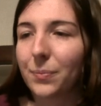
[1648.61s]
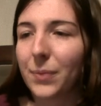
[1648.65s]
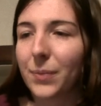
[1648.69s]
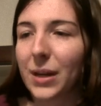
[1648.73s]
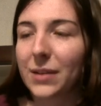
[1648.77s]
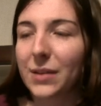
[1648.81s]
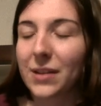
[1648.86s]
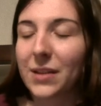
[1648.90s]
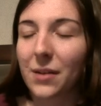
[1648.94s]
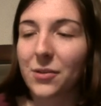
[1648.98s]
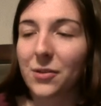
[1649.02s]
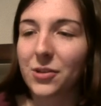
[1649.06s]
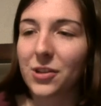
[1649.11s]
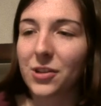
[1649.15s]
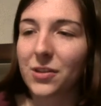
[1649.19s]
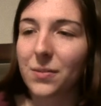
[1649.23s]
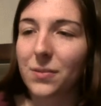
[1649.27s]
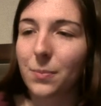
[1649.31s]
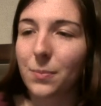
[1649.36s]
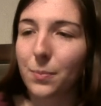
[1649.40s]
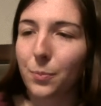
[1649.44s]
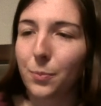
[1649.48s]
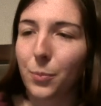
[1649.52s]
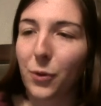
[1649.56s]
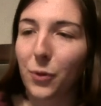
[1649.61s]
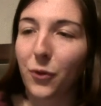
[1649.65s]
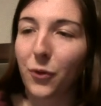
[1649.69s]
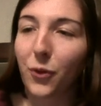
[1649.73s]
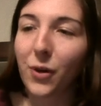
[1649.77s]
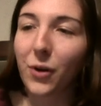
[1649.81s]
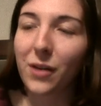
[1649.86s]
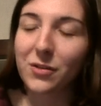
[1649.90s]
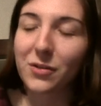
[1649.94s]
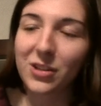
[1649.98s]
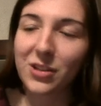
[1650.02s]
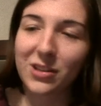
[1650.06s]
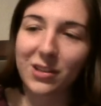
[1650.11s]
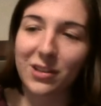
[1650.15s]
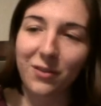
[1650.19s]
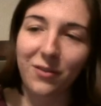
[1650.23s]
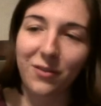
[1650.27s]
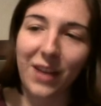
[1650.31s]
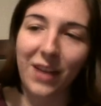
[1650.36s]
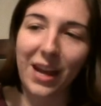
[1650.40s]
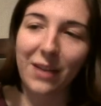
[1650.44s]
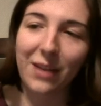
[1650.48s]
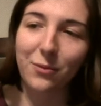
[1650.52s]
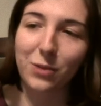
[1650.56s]
Because I was just a
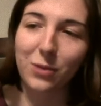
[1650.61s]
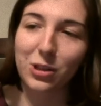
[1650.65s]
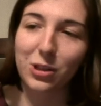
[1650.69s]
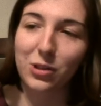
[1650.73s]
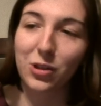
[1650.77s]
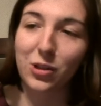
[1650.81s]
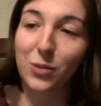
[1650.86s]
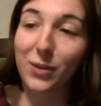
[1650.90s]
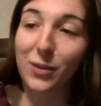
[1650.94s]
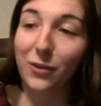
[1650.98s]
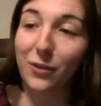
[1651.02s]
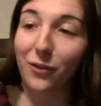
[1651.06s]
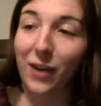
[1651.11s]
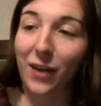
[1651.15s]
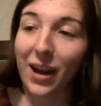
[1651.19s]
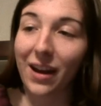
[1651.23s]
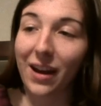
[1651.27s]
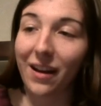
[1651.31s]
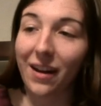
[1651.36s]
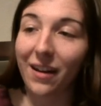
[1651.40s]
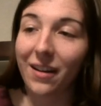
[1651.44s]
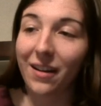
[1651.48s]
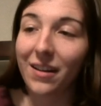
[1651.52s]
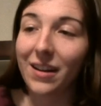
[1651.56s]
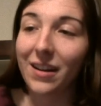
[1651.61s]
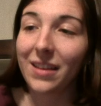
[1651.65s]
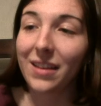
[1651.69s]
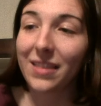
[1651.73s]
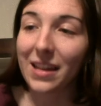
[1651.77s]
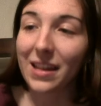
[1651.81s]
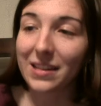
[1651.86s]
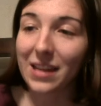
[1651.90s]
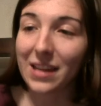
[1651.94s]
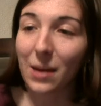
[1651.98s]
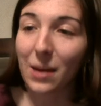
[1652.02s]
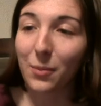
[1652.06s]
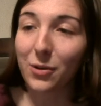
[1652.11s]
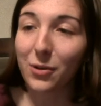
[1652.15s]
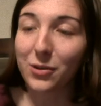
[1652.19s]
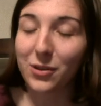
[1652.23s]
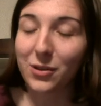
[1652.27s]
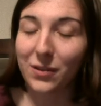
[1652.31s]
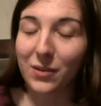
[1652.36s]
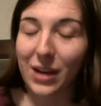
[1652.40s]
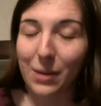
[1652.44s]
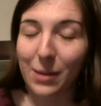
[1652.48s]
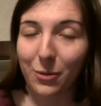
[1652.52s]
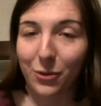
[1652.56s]
fan, which, to be fair, that's how
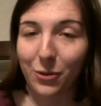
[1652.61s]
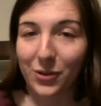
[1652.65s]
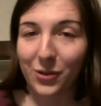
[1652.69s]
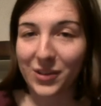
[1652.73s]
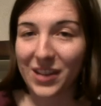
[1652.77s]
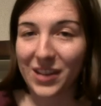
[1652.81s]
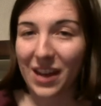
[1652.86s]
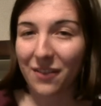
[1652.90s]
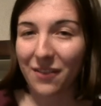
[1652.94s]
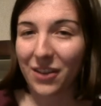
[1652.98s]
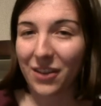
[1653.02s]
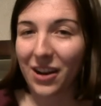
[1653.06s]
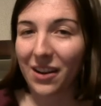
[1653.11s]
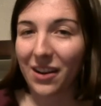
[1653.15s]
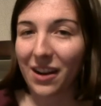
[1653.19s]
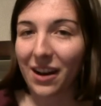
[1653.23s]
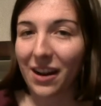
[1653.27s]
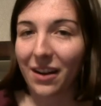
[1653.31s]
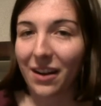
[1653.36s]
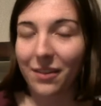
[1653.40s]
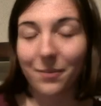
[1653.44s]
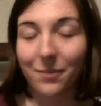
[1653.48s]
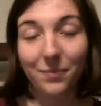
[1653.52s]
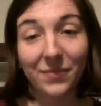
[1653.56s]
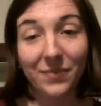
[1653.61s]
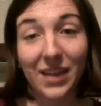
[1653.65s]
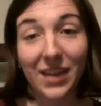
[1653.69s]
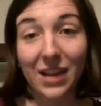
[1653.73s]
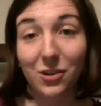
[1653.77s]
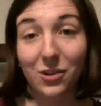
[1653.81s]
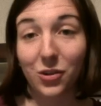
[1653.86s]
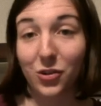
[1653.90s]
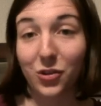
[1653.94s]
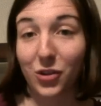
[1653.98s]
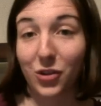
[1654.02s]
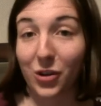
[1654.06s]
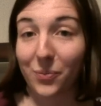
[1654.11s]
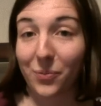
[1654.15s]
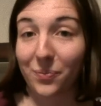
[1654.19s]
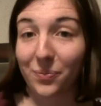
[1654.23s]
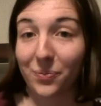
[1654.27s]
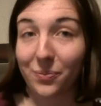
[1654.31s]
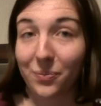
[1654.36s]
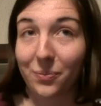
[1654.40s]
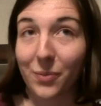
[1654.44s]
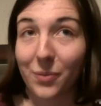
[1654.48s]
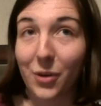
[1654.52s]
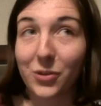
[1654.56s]
most of Game Cola staff got hired. That's true.
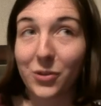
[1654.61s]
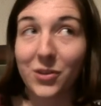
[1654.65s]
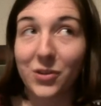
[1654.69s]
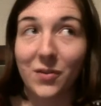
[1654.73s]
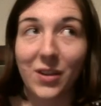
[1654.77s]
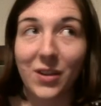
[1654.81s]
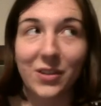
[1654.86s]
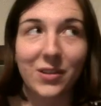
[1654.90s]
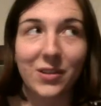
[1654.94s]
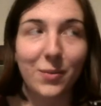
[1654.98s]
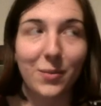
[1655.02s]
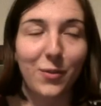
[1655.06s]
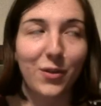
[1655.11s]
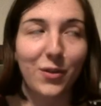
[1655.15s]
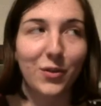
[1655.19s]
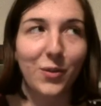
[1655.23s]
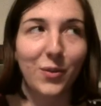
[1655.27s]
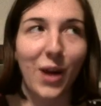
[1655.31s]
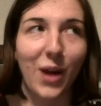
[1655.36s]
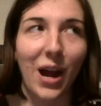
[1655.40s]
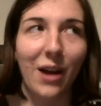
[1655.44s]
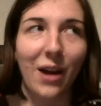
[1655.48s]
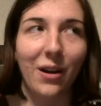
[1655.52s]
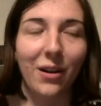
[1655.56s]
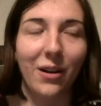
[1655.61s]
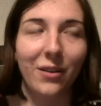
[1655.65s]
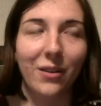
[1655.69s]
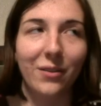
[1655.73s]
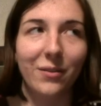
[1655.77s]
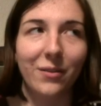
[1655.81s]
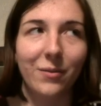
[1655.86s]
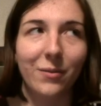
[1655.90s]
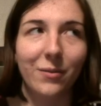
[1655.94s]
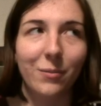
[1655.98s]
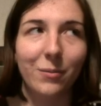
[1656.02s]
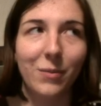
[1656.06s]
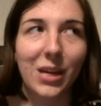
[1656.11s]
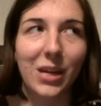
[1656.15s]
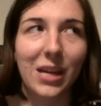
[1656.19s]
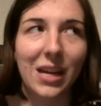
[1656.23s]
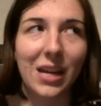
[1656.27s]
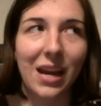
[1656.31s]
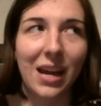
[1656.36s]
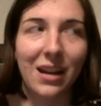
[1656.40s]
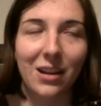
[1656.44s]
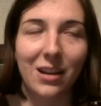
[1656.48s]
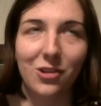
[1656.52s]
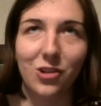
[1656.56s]
Some of us were hired,
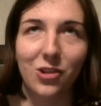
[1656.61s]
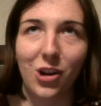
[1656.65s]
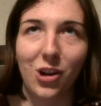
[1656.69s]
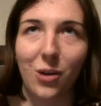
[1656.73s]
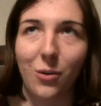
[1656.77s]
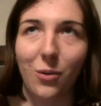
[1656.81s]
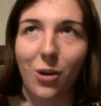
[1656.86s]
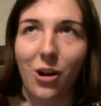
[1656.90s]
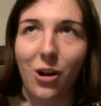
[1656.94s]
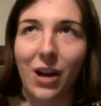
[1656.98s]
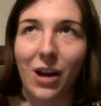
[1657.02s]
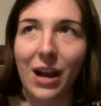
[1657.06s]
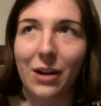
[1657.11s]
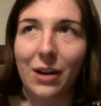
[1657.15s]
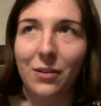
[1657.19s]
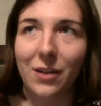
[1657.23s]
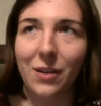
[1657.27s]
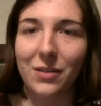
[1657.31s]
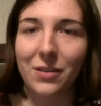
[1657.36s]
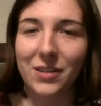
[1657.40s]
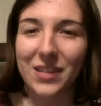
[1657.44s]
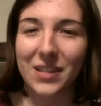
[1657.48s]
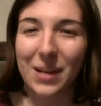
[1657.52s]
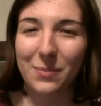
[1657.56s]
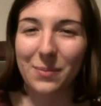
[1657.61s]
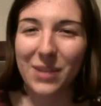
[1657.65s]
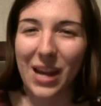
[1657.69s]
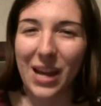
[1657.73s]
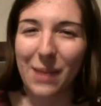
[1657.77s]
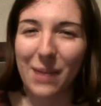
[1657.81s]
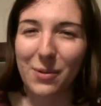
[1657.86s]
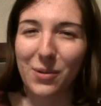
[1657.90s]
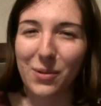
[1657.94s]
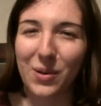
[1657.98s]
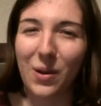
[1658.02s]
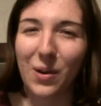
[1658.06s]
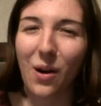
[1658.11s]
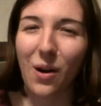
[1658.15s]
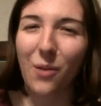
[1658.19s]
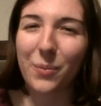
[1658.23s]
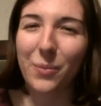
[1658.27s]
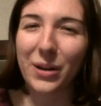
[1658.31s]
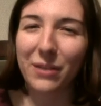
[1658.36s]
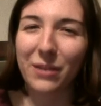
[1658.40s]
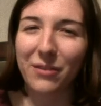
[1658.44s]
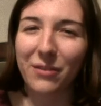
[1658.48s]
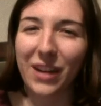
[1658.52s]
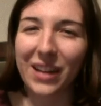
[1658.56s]
me and Joe were all hired around the same time, and we were all
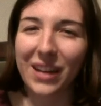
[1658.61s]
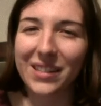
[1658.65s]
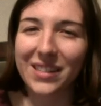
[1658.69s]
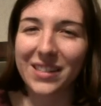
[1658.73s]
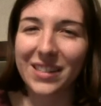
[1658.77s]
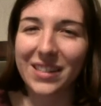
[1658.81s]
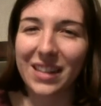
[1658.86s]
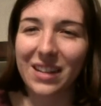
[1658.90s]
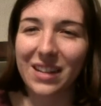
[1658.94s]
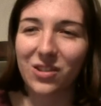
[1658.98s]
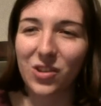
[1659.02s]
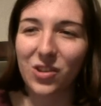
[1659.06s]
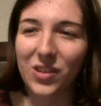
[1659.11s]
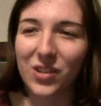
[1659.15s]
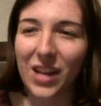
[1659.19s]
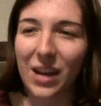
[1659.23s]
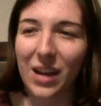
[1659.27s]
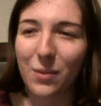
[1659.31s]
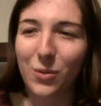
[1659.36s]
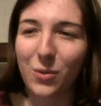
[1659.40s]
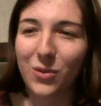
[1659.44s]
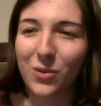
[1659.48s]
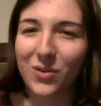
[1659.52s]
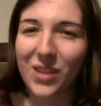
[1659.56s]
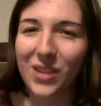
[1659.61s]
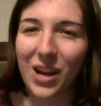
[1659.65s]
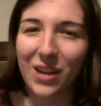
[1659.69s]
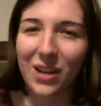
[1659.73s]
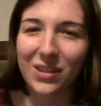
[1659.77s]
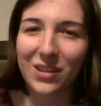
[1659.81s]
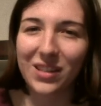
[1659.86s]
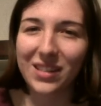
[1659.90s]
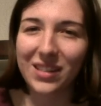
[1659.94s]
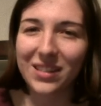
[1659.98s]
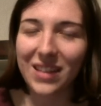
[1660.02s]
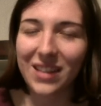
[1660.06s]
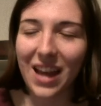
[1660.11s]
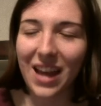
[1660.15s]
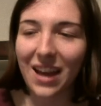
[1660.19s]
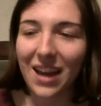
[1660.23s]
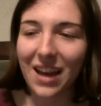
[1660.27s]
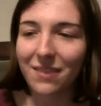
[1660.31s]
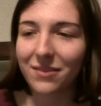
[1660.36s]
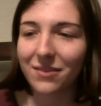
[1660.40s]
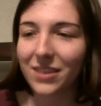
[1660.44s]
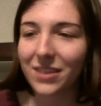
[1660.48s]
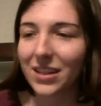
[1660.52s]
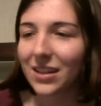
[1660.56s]
big fans, and then just kind of moved on to the
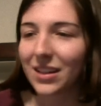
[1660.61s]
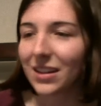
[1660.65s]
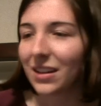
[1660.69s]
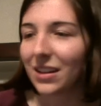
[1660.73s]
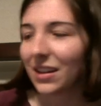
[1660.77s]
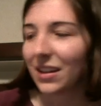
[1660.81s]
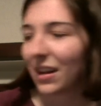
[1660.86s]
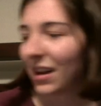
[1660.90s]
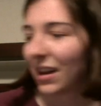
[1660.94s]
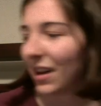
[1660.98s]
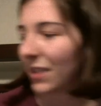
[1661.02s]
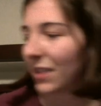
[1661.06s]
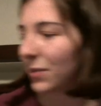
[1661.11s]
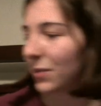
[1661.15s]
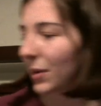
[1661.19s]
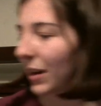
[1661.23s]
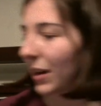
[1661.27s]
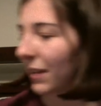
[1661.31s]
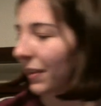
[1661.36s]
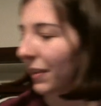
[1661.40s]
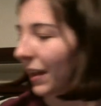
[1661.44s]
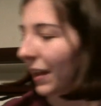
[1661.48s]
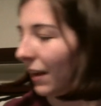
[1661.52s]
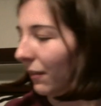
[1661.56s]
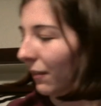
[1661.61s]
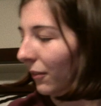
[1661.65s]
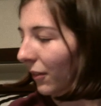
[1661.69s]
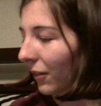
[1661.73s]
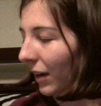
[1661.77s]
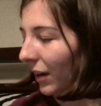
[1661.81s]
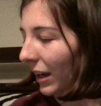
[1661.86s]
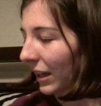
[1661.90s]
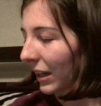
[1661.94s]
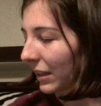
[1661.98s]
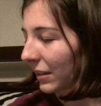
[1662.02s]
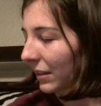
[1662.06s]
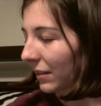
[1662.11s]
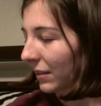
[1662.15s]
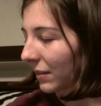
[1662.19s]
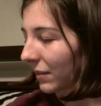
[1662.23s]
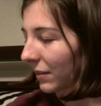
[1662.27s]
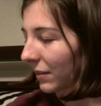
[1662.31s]
staff. So I got that right.